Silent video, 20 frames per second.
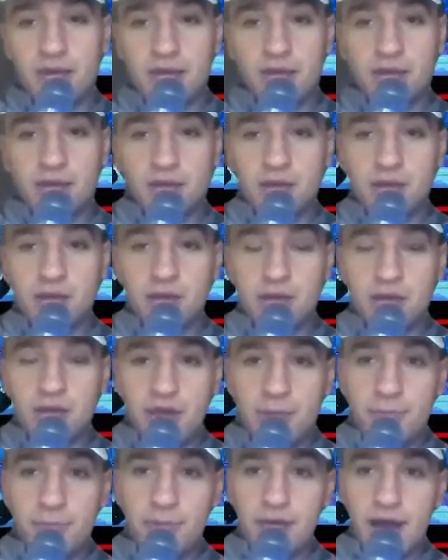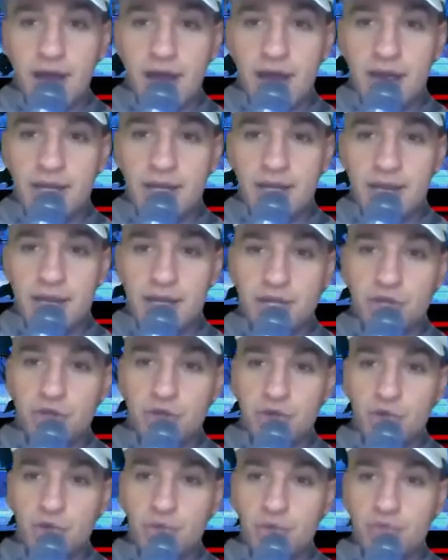can get behind
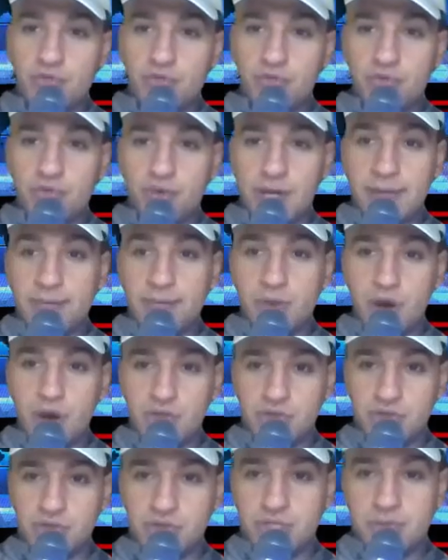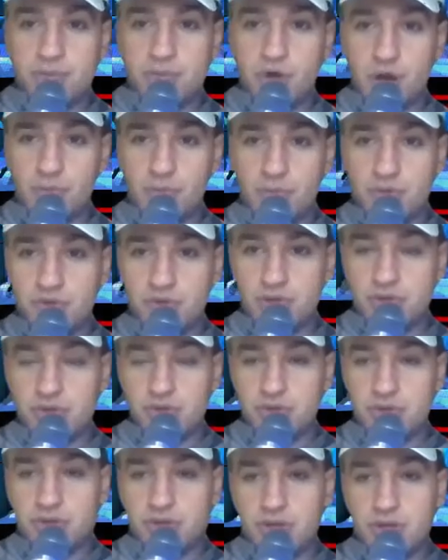and use for emergency
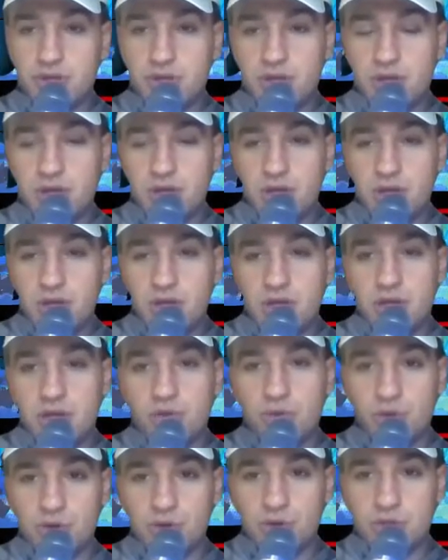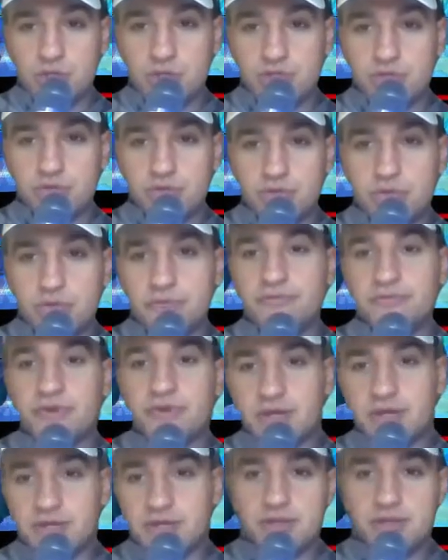purposes in order to
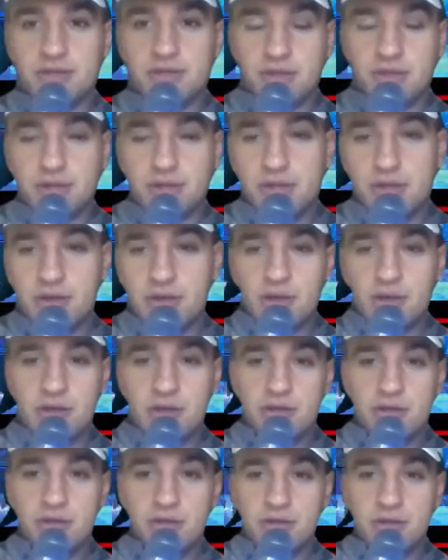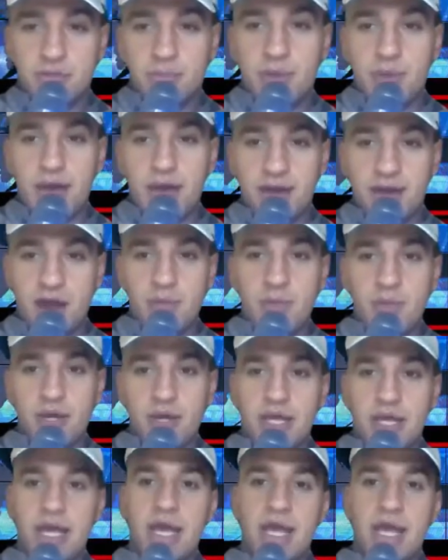fix the
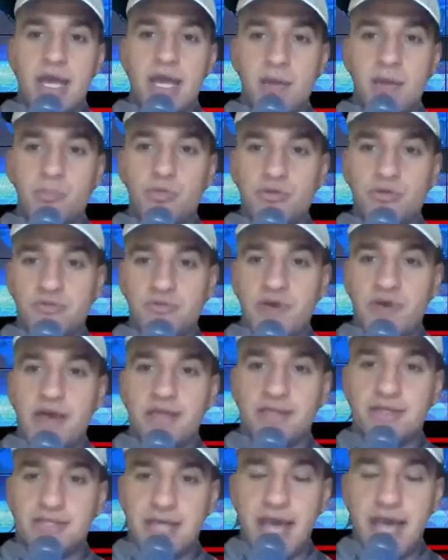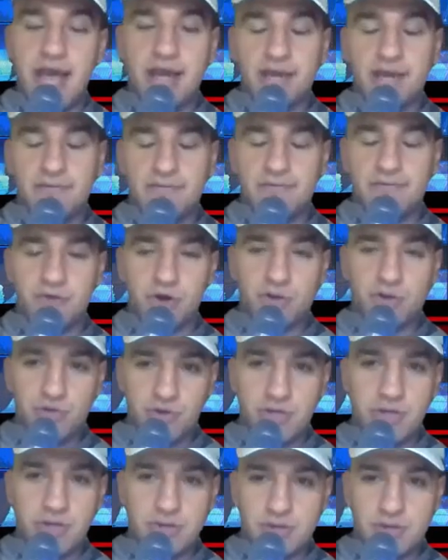pandemic and prevent any
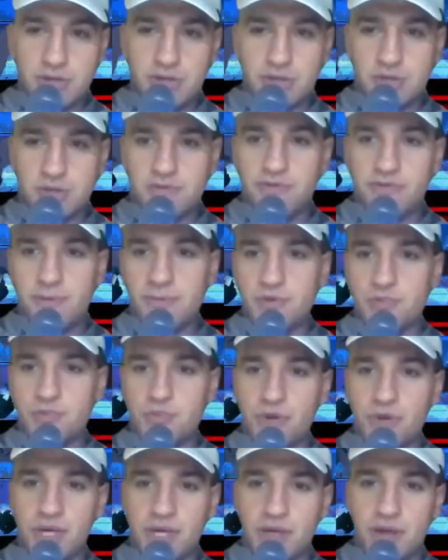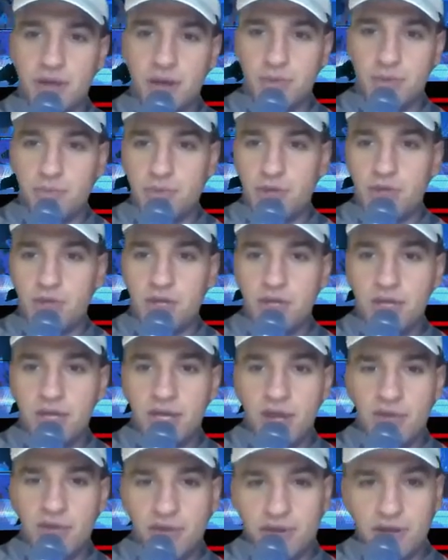further diseases from springing up
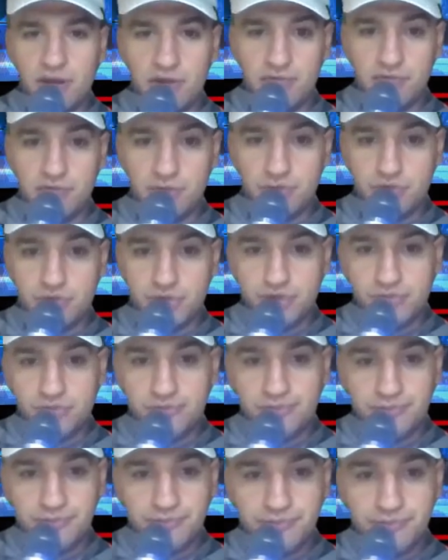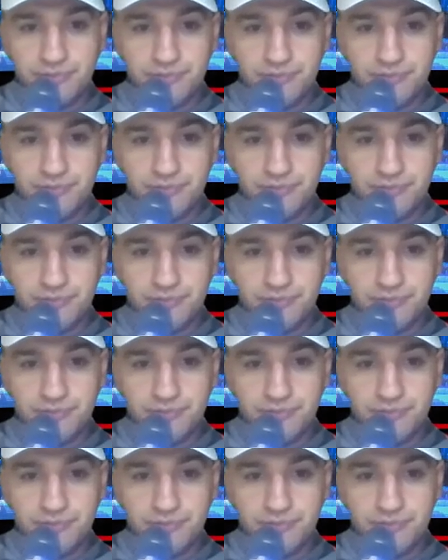in the near future.